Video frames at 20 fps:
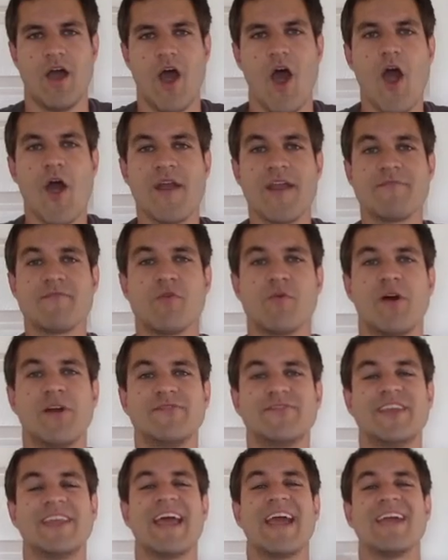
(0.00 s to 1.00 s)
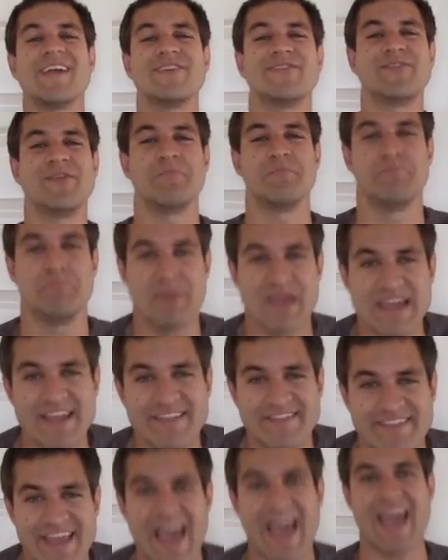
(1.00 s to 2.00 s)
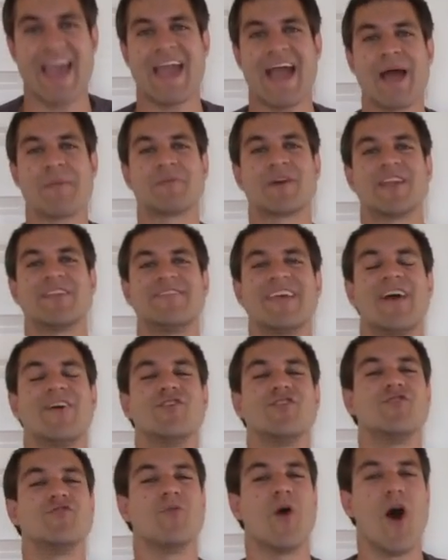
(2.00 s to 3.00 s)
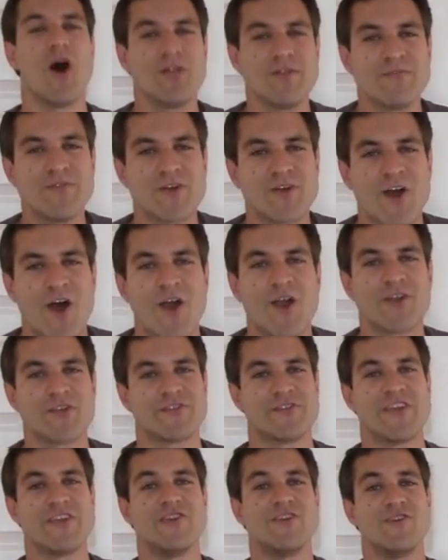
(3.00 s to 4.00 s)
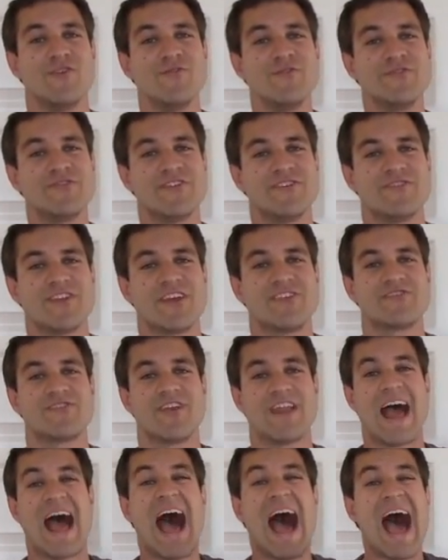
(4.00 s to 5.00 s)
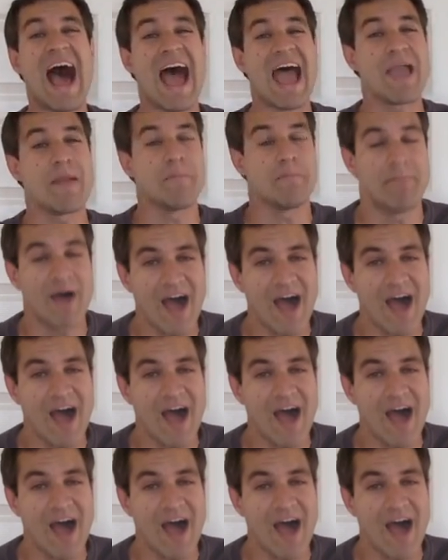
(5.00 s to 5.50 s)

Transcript: Alright everyone, today is the big day. I'm going to tell you all of the cars that you suggested I